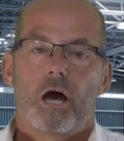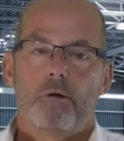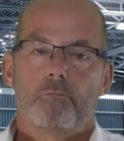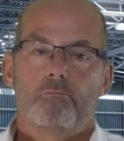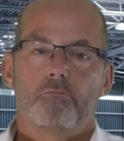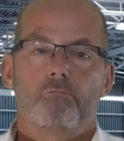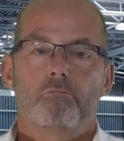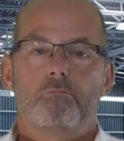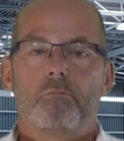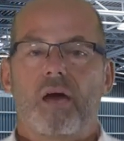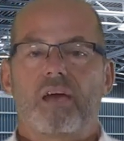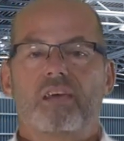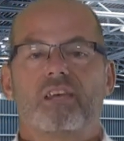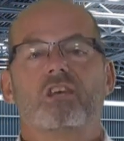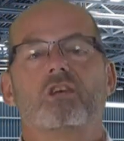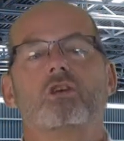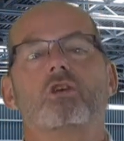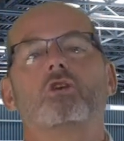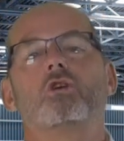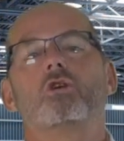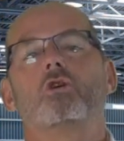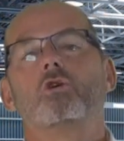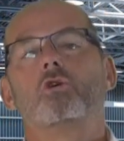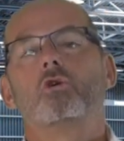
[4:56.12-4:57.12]
making
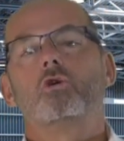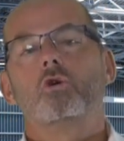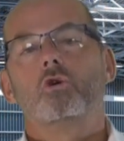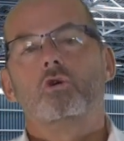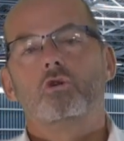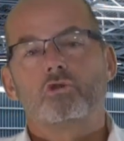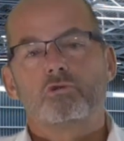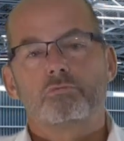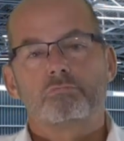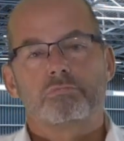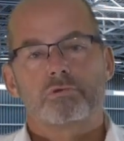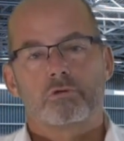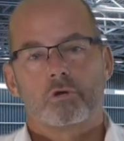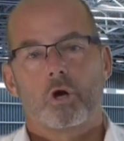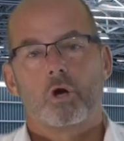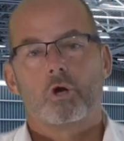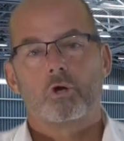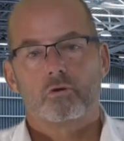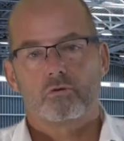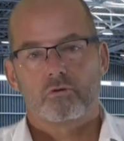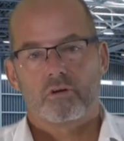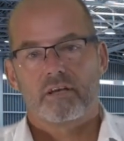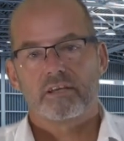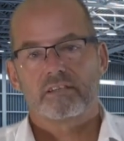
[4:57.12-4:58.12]
huge
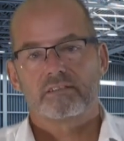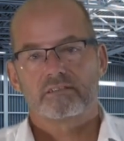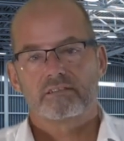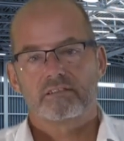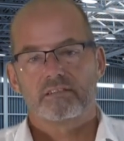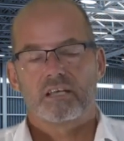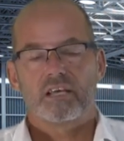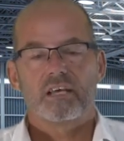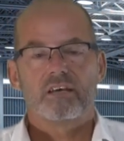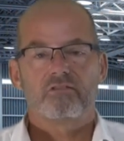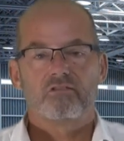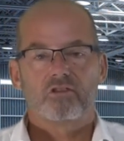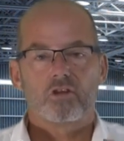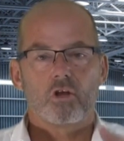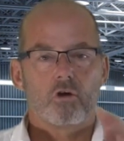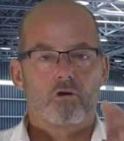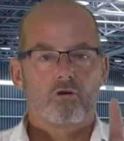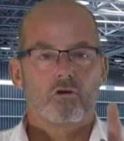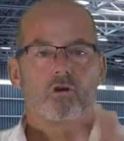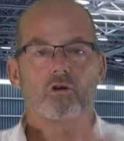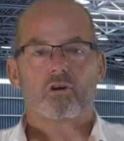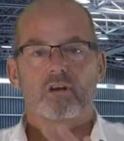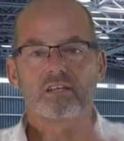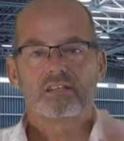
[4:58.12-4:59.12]
progress even though
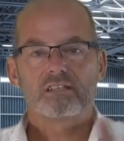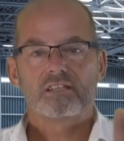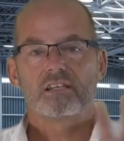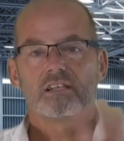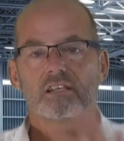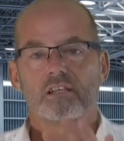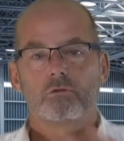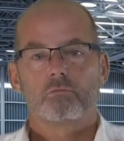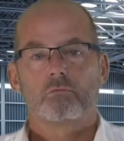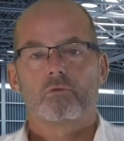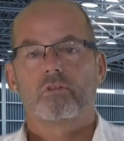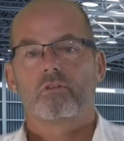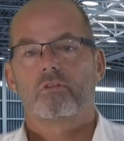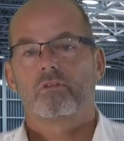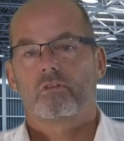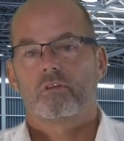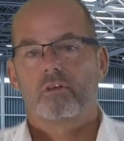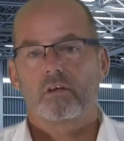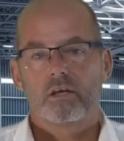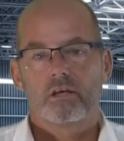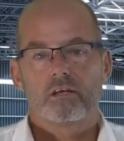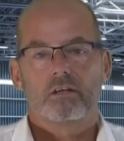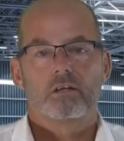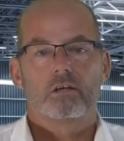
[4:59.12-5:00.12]
you're only dealing with
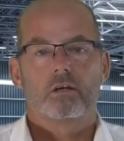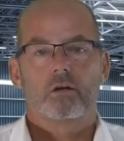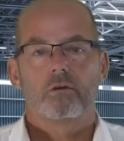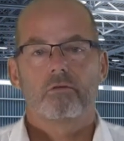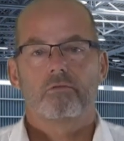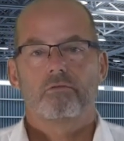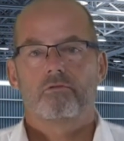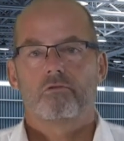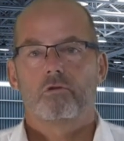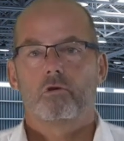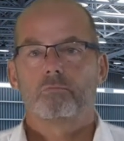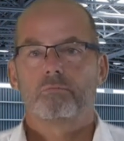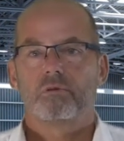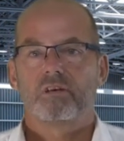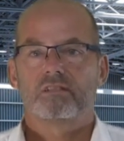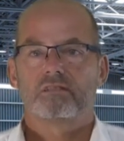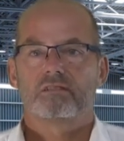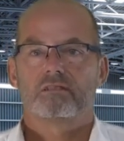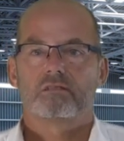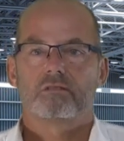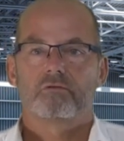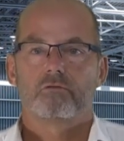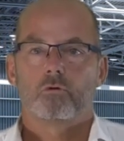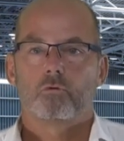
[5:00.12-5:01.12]
a few
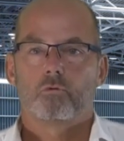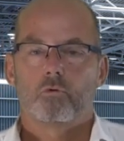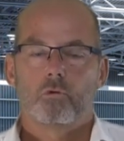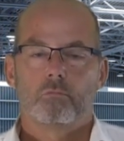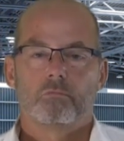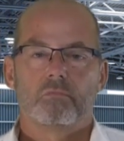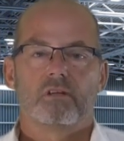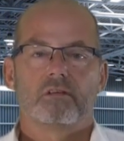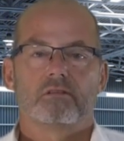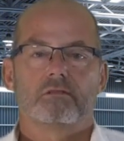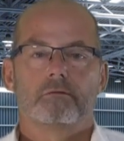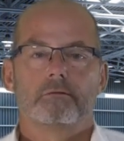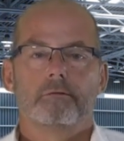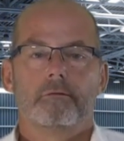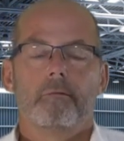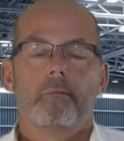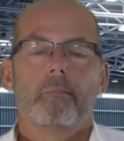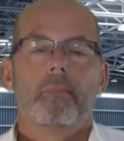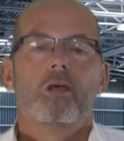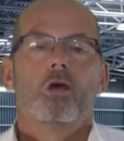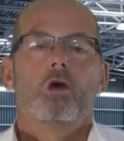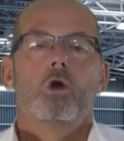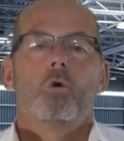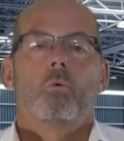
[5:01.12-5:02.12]
pieces of equipment.
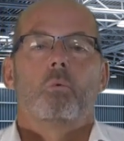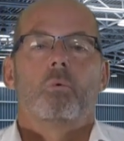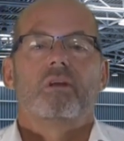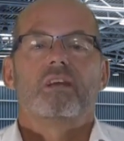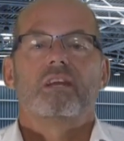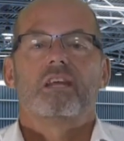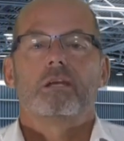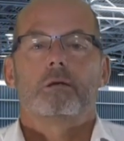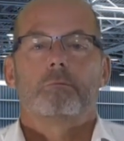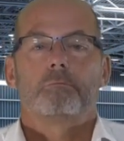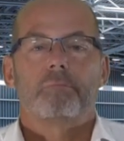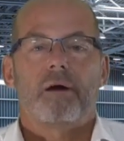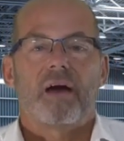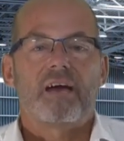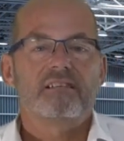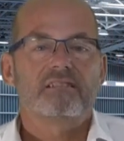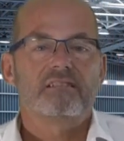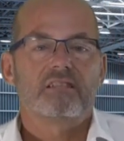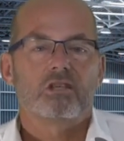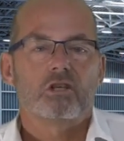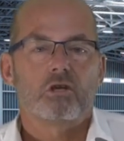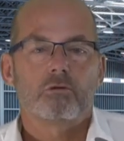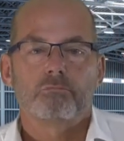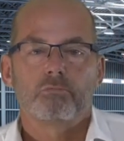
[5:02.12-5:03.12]
We need a
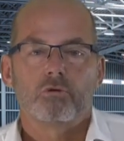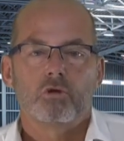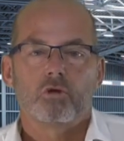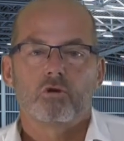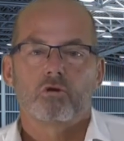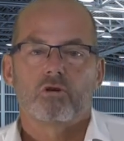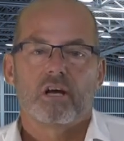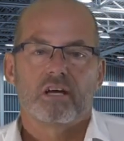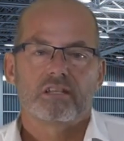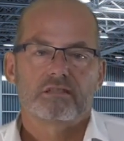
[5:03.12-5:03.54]
basic computerized